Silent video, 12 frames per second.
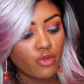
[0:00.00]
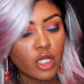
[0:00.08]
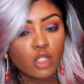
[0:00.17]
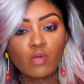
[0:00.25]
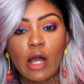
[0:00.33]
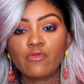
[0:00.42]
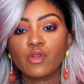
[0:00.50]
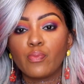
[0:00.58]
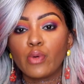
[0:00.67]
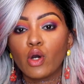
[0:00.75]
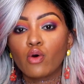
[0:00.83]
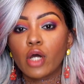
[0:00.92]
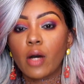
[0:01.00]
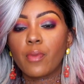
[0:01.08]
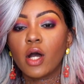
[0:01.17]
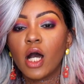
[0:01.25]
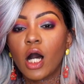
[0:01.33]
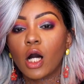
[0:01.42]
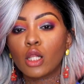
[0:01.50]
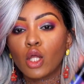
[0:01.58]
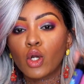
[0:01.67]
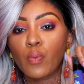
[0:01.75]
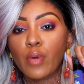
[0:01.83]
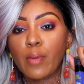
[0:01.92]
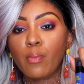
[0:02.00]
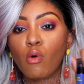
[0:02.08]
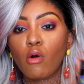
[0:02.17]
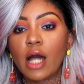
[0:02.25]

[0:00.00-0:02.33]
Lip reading: these you have to build up a little bit more.